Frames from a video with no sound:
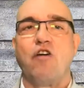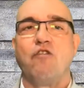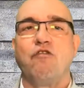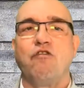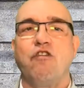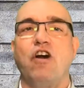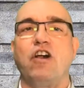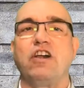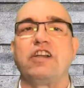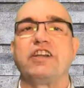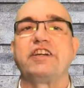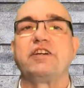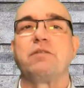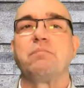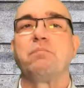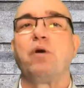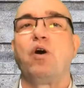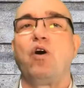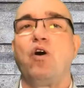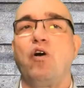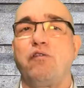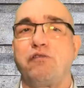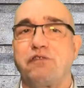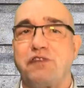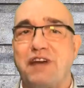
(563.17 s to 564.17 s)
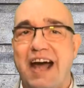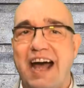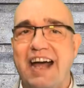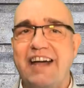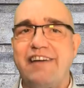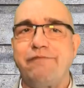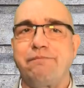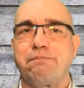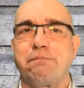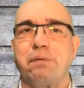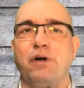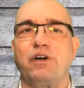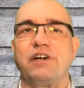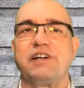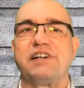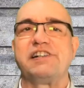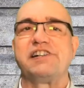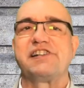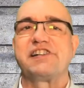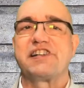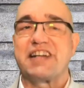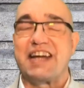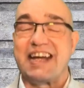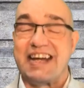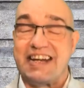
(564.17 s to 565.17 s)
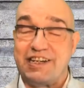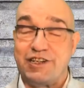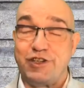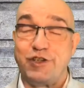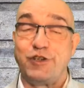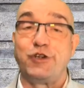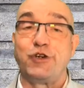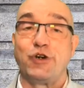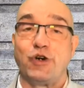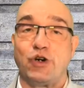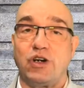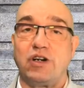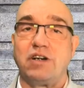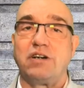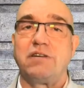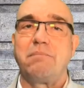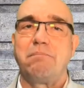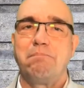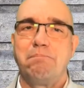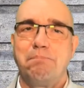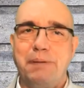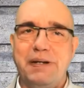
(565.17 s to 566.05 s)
volume of life points in your